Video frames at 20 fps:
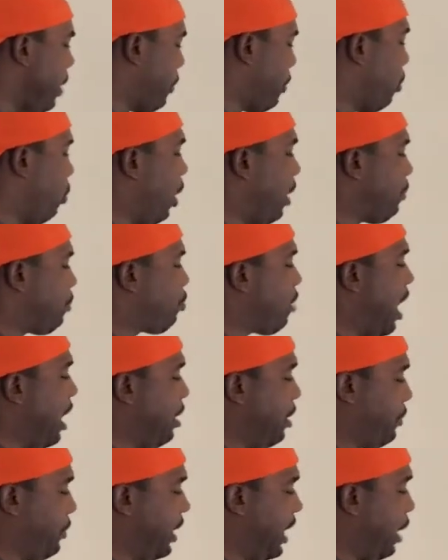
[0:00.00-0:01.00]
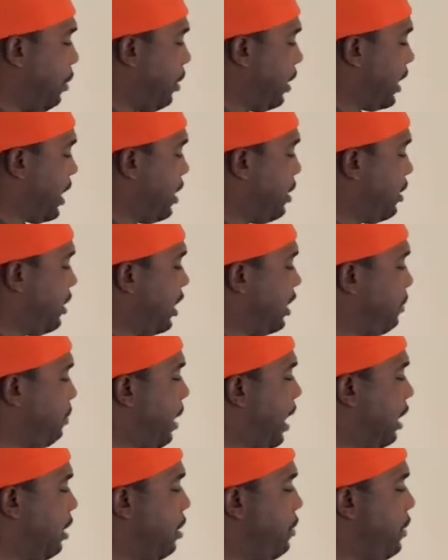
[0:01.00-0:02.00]
the one product thing, I want to kind of touch
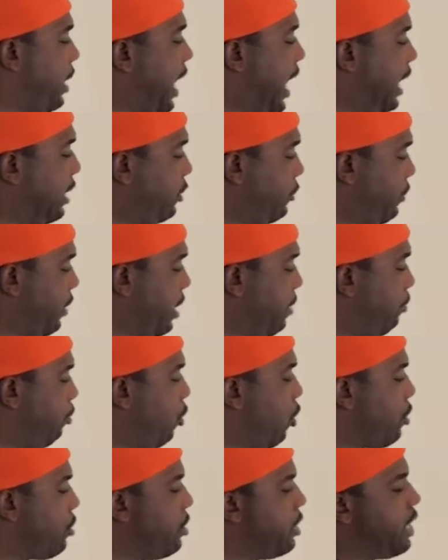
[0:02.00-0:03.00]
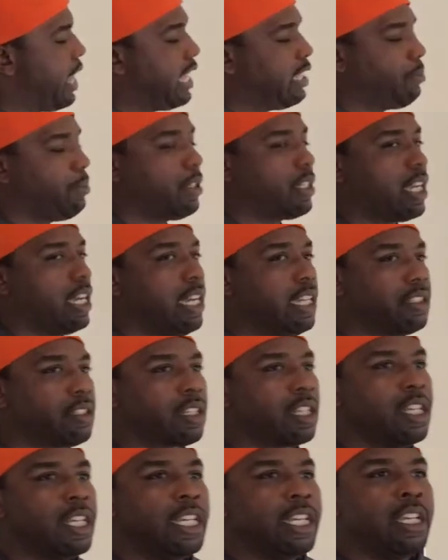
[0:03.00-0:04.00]
back on that. It's very important. And that's because
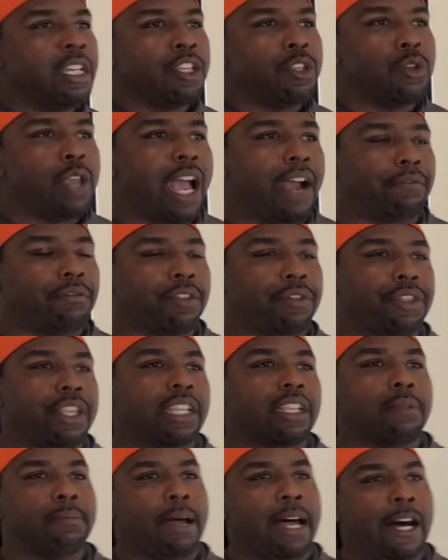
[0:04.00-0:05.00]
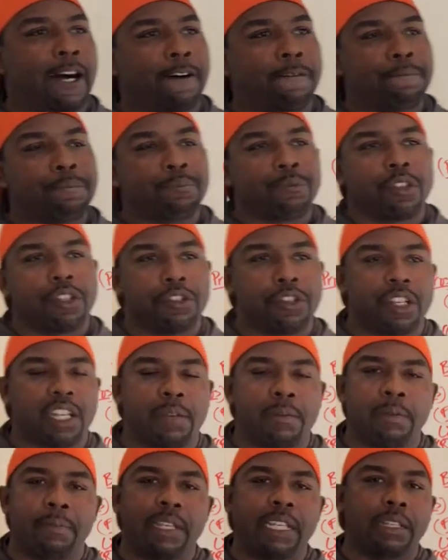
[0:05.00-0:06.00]
you have to think about, you're
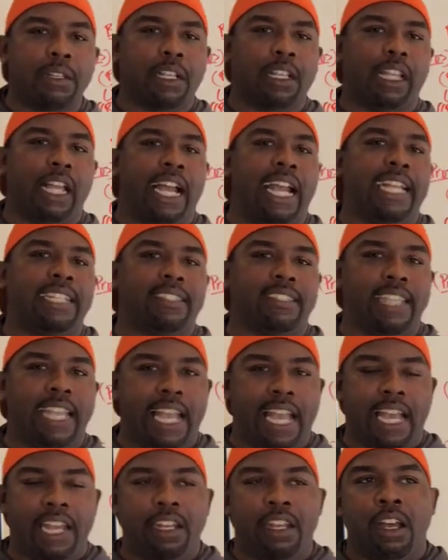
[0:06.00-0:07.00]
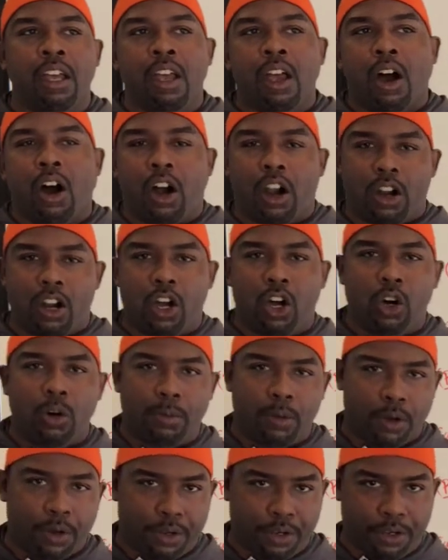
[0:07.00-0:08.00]
going to be meeting clients that are
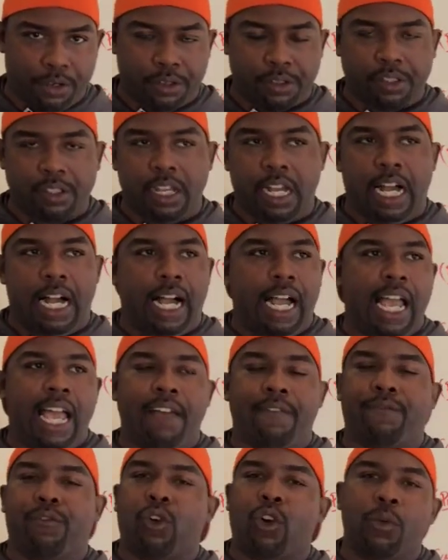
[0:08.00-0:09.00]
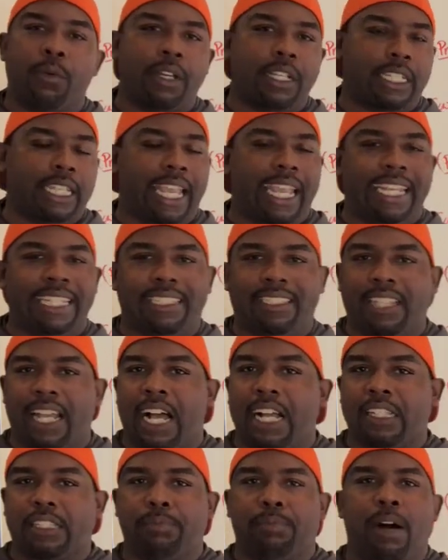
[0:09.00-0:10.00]
homeowners, have 401k,
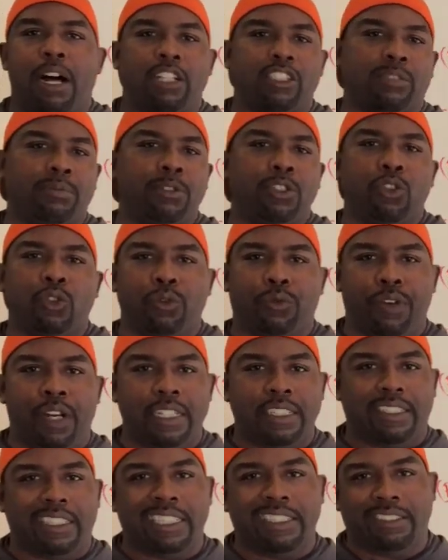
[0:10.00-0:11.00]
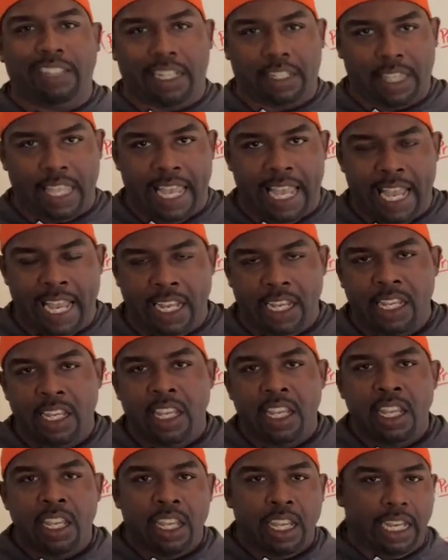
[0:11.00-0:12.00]
stocks, bonds, mutual funds, things like
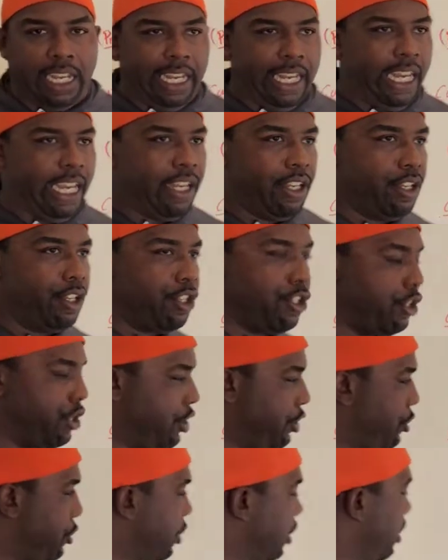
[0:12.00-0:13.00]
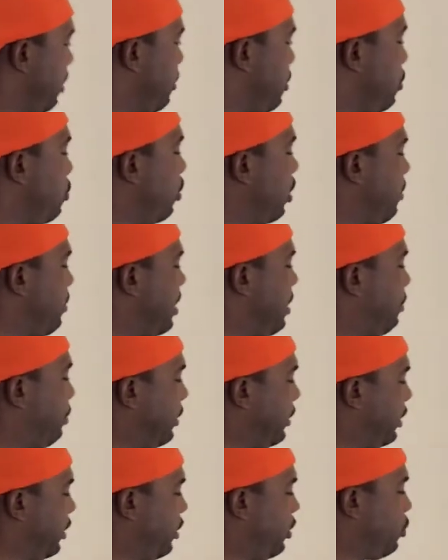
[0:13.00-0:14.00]
that. And you want to be in
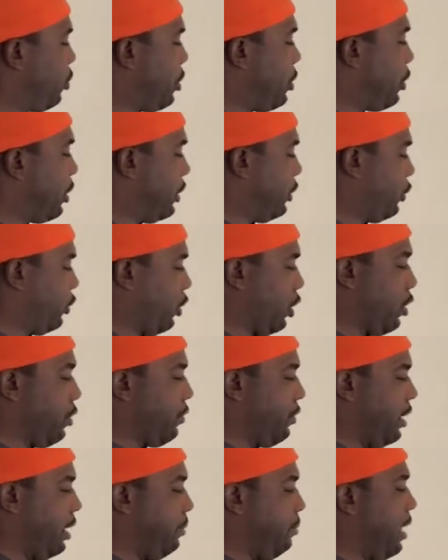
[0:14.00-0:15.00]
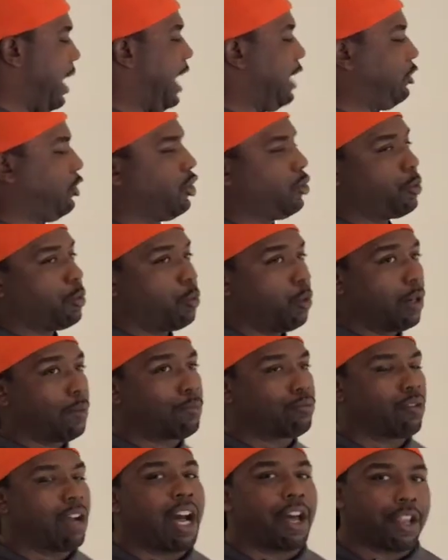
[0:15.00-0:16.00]
positions where you can serve them, not just with one
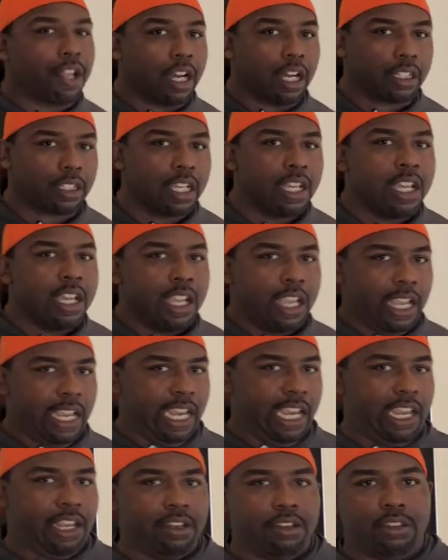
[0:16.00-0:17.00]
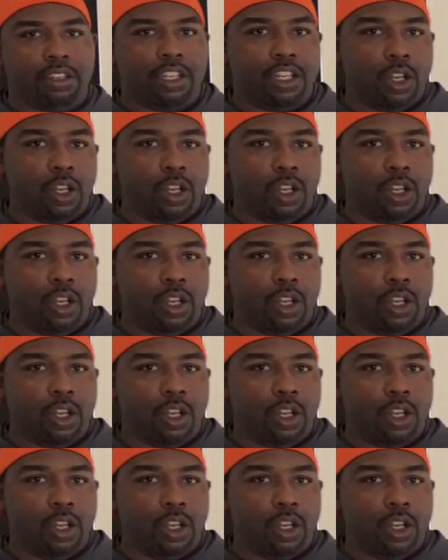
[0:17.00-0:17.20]
product. And,